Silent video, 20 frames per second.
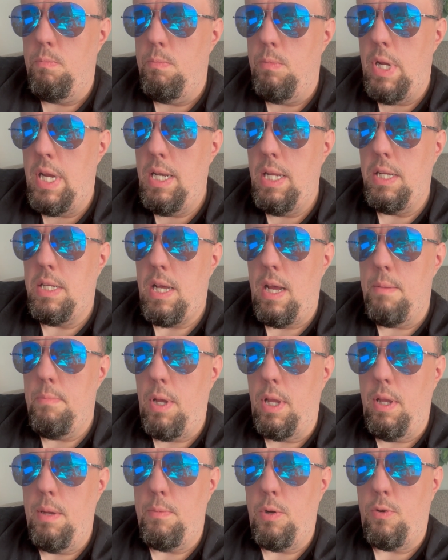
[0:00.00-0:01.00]
Anytime I
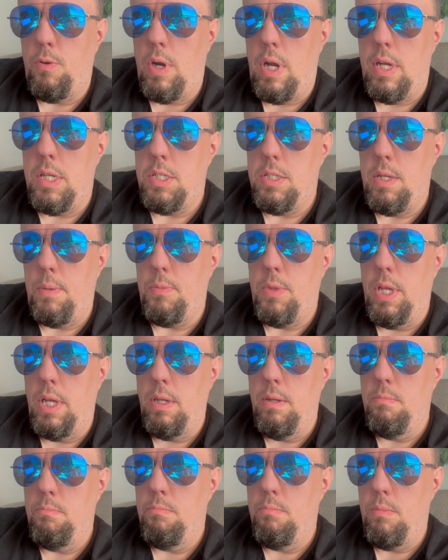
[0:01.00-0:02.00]
come across
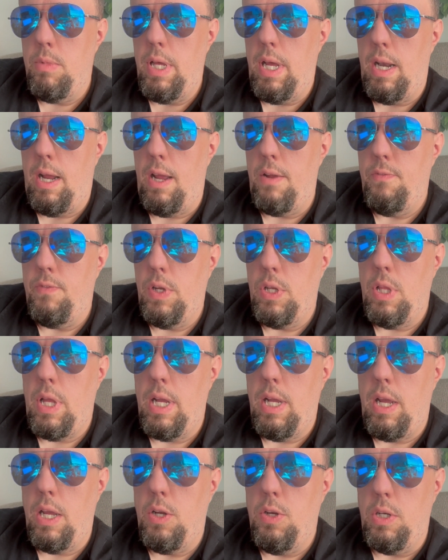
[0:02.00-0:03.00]
something that I feel like
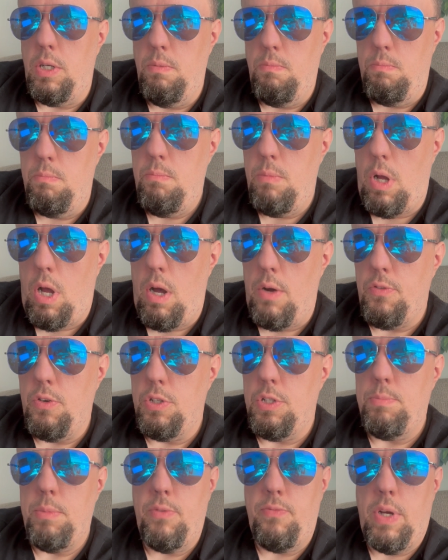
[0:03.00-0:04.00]
I could offer
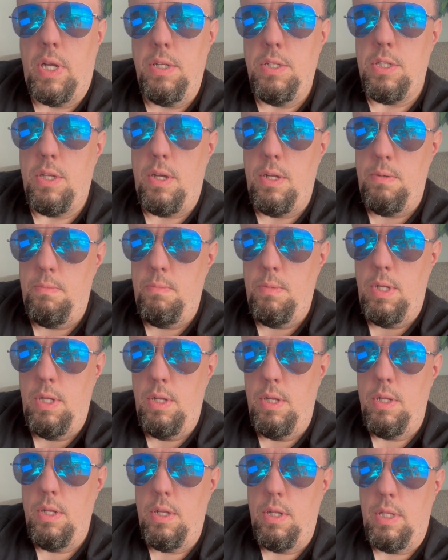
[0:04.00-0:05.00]
some advice on,
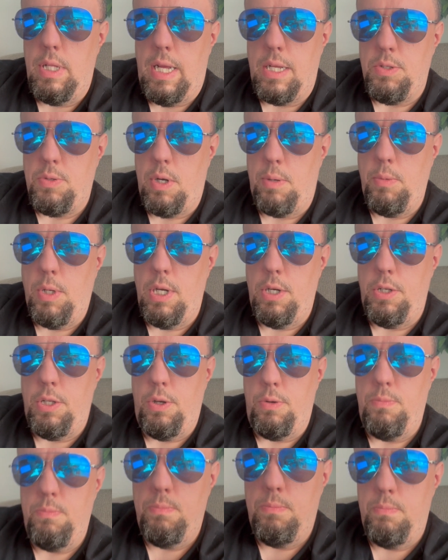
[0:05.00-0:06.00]
that's what I'm going to
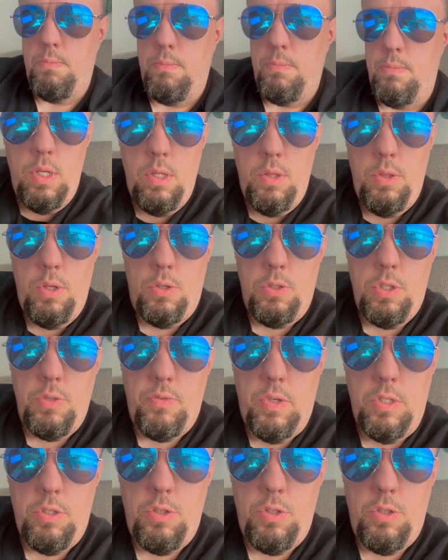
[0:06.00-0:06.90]
do. Those of us